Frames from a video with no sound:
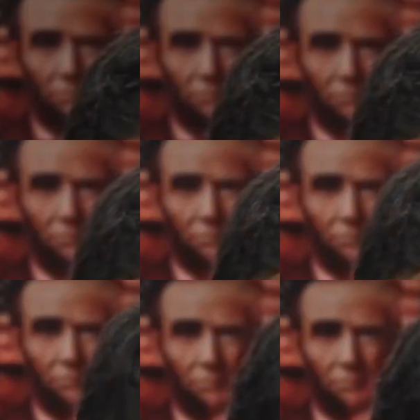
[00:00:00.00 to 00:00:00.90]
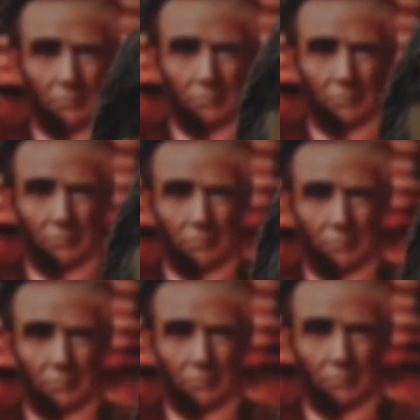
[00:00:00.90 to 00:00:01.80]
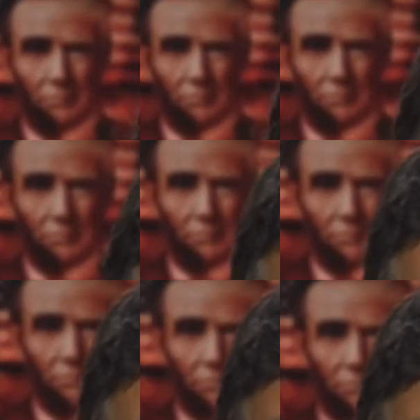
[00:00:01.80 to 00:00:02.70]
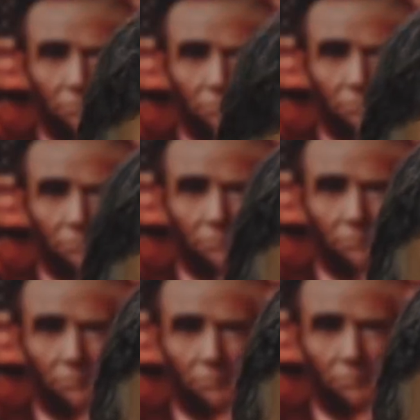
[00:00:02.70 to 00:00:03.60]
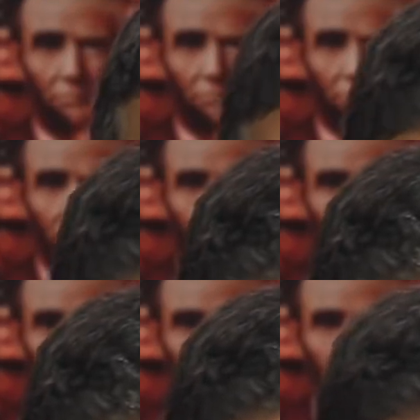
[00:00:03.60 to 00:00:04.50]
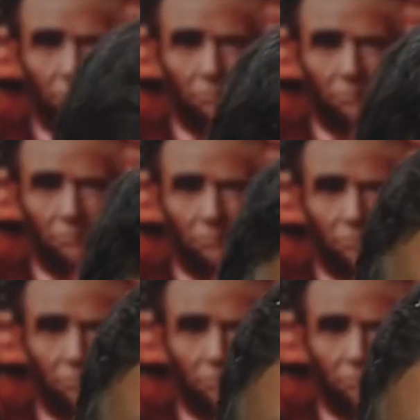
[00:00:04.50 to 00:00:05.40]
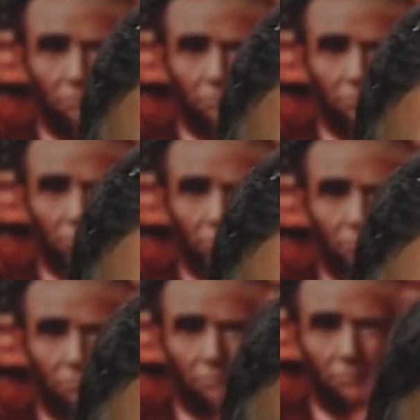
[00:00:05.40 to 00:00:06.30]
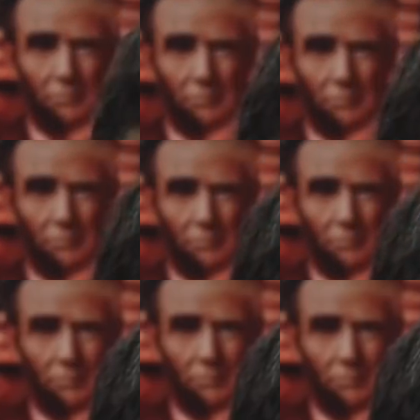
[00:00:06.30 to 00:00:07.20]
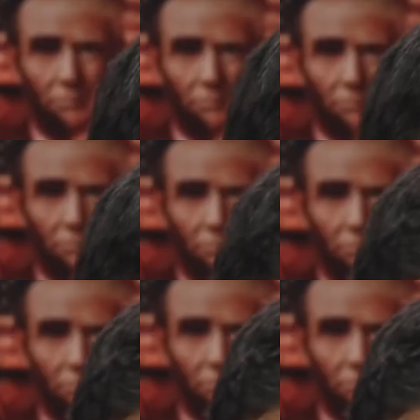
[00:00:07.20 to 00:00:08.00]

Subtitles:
(silent)